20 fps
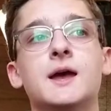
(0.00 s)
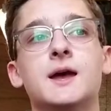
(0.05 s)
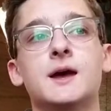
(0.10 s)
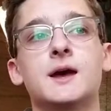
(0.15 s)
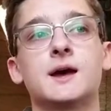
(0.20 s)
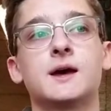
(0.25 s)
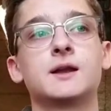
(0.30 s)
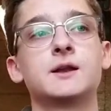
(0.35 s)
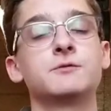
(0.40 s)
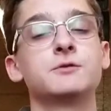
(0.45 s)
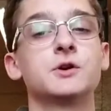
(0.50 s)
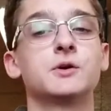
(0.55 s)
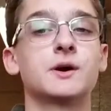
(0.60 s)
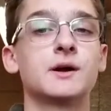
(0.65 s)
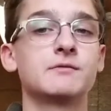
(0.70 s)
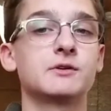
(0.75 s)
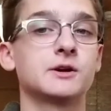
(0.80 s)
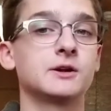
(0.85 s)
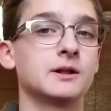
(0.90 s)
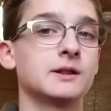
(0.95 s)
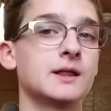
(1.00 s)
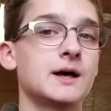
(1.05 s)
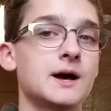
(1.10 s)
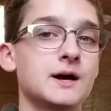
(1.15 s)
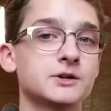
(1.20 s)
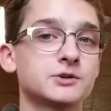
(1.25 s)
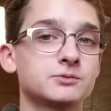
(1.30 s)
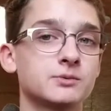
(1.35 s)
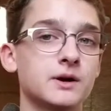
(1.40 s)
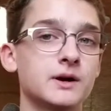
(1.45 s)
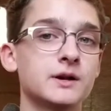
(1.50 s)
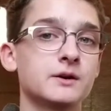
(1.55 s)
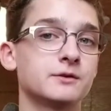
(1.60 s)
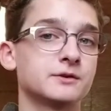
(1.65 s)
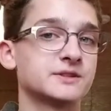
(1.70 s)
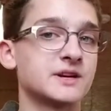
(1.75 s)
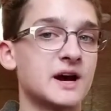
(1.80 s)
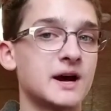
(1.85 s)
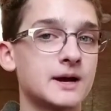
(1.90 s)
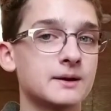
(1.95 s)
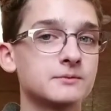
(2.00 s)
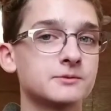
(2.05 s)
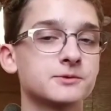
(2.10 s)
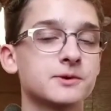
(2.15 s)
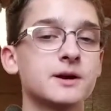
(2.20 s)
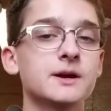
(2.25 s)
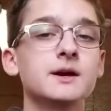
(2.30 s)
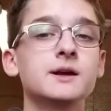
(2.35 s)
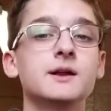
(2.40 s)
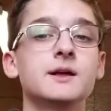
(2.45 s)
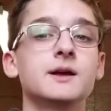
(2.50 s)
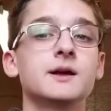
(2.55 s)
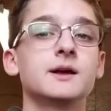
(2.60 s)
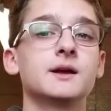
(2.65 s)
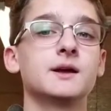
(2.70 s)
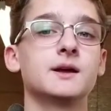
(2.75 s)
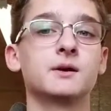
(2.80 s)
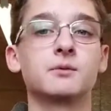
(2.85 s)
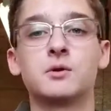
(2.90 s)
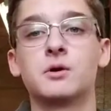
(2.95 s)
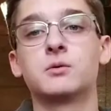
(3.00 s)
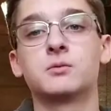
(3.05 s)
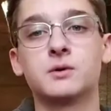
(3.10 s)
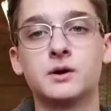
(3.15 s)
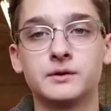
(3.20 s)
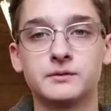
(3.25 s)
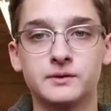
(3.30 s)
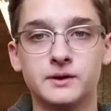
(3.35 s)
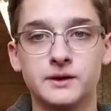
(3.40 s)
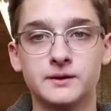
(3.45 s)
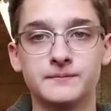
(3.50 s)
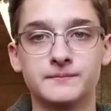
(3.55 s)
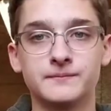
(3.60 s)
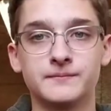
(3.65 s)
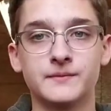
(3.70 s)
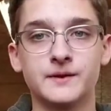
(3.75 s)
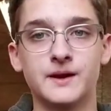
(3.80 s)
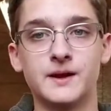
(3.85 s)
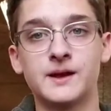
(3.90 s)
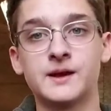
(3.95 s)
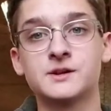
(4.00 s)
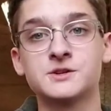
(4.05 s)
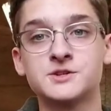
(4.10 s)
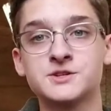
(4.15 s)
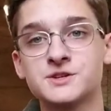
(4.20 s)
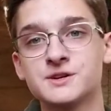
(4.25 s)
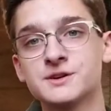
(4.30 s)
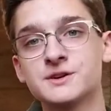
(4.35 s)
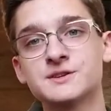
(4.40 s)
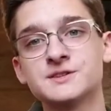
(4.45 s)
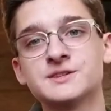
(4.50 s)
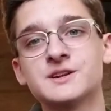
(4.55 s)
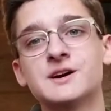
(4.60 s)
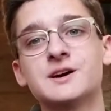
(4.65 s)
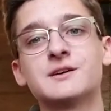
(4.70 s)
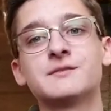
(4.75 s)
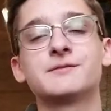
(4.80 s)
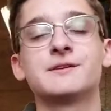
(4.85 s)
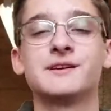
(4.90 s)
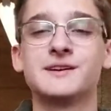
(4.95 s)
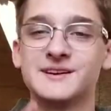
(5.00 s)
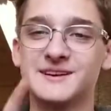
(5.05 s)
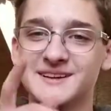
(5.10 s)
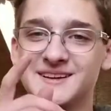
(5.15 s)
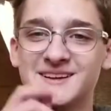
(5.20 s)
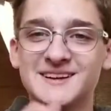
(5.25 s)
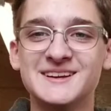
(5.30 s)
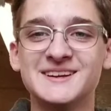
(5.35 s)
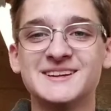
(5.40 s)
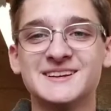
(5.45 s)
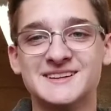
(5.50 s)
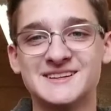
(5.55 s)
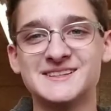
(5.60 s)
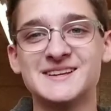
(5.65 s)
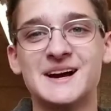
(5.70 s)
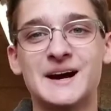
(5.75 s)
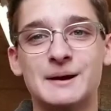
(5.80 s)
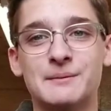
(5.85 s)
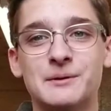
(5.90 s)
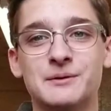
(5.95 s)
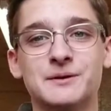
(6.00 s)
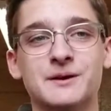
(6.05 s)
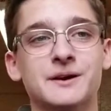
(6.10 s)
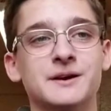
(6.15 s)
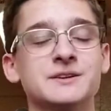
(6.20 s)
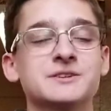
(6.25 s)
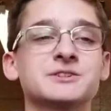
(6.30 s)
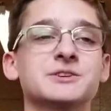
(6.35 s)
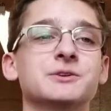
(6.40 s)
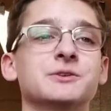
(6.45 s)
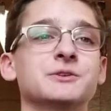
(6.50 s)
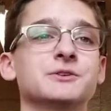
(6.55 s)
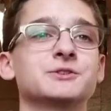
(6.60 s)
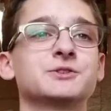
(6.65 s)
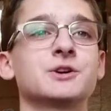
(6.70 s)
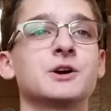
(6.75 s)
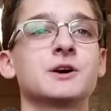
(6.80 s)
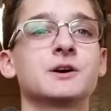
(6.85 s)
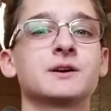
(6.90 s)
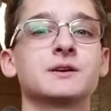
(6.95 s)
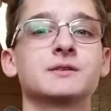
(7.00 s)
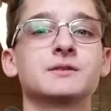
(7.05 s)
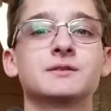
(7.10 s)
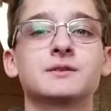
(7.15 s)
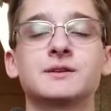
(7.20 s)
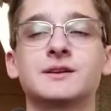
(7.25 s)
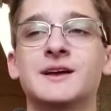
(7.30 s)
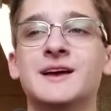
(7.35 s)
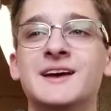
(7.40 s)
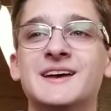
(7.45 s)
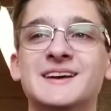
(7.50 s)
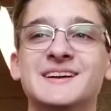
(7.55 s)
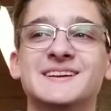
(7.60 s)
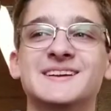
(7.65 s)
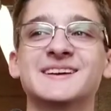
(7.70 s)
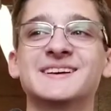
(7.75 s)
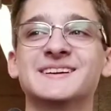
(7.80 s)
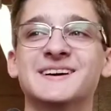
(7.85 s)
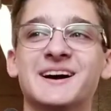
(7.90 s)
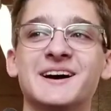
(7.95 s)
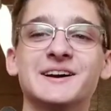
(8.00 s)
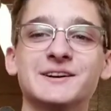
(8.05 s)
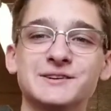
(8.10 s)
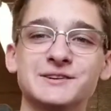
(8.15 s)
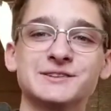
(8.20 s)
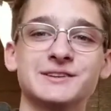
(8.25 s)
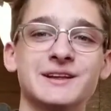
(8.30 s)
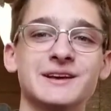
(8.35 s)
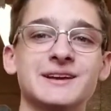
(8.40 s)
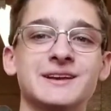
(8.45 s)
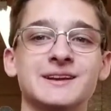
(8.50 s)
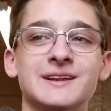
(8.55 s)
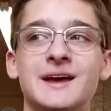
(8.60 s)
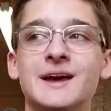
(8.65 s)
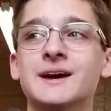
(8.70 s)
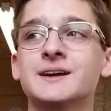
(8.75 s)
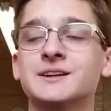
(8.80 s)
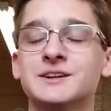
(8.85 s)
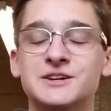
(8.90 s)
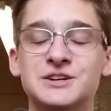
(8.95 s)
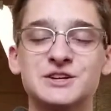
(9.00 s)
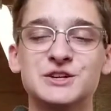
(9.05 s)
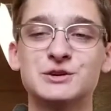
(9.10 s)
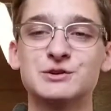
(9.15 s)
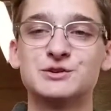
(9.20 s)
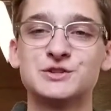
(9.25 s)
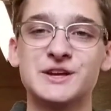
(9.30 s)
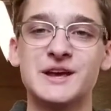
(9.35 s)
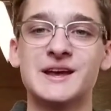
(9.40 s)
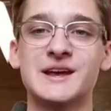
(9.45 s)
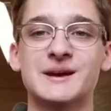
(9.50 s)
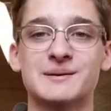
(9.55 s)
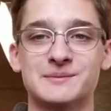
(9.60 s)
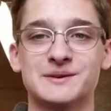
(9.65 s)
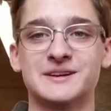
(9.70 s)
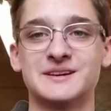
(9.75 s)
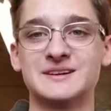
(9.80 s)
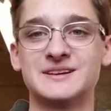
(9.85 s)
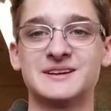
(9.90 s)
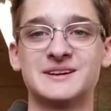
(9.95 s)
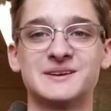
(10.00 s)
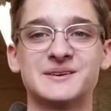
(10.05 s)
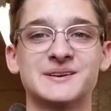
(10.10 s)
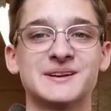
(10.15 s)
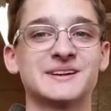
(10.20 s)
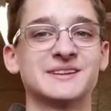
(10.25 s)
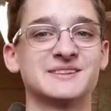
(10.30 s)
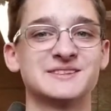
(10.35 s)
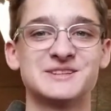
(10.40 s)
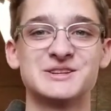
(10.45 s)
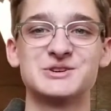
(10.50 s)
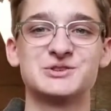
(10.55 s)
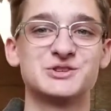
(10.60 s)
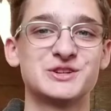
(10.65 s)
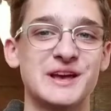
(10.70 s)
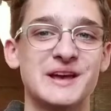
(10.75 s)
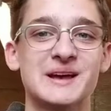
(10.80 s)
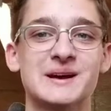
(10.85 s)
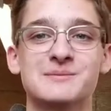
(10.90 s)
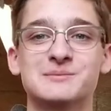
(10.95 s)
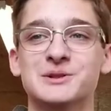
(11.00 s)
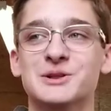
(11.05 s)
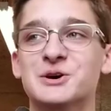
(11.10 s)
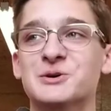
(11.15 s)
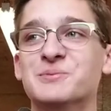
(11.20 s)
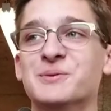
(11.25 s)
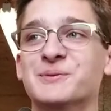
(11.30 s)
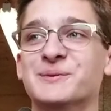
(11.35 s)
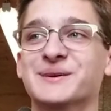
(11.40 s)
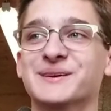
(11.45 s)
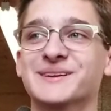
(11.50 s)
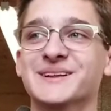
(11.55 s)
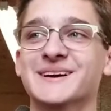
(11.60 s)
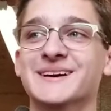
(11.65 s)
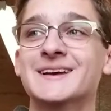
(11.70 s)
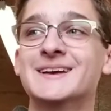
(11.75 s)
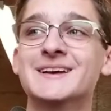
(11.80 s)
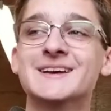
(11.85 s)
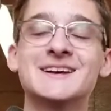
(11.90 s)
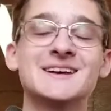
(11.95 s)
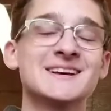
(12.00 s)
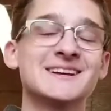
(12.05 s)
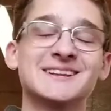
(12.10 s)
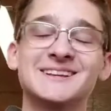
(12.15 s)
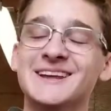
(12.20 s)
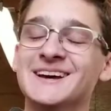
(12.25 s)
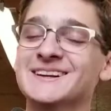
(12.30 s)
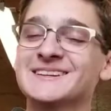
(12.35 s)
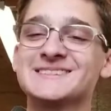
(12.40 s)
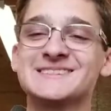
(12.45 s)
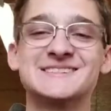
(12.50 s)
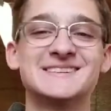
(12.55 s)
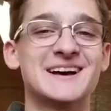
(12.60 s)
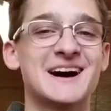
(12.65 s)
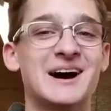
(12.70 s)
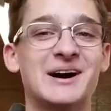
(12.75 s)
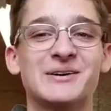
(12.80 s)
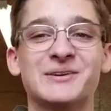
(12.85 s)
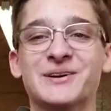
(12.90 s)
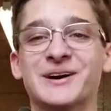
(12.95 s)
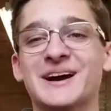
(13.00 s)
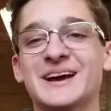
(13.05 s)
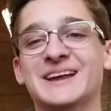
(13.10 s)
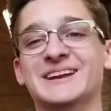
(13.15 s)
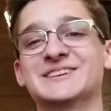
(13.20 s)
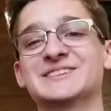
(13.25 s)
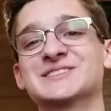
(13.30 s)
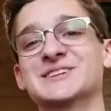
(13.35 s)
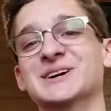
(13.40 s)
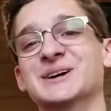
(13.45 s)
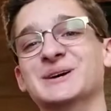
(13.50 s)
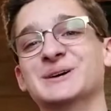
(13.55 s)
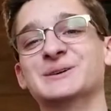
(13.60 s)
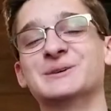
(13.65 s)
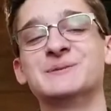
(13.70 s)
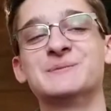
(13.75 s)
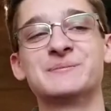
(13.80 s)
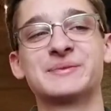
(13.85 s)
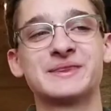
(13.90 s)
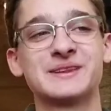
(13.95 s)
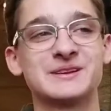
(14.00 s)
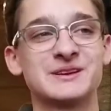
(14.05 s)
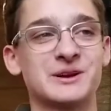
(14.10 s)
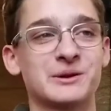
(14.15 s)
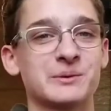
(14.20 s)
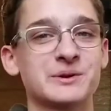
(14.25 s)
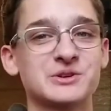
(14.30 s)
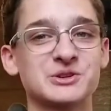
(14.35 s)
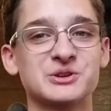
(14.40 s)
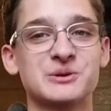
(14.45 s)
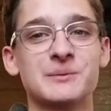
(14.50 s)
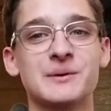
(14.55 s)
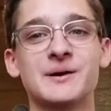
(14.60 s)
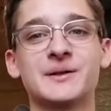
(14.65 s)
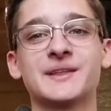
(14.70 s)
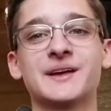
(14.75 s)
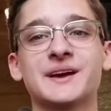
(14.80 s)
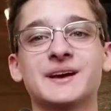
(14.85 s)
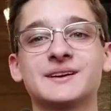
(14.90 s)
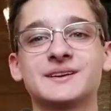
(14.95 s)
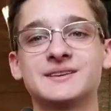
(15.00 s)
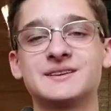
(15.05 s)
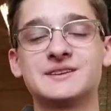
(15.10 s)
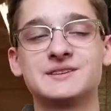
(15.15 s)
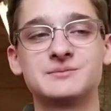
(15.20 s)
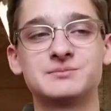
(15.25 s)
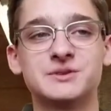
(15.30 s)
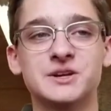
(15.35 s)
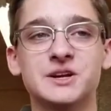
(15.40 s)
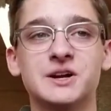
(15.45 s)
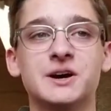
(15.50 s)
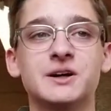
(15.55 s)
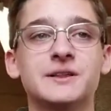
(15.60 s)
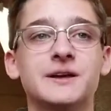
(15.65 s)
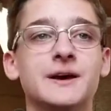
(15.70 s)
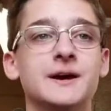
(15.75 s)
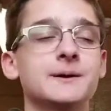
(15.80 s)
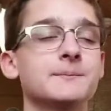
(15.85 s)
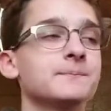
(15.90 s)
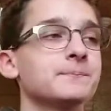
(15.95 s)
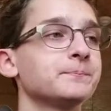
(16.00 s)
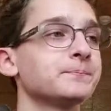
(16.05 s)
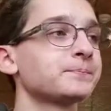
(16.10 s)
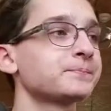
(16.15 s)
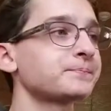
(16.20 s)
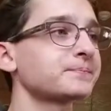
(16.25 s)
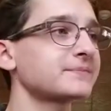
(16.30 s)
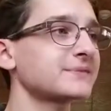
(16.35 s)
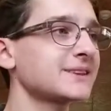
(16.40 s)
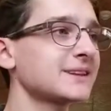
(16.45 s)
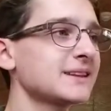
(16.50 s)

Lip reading: And if you don't have it clocked right or timed right, it won't run right. And sure enough, he didn't time it right. So the truck, it idled like it had a huge cam in it. You know, it had this huge cam lope, and we were like, that is not right. So, you know, we told him about that, and he did all that.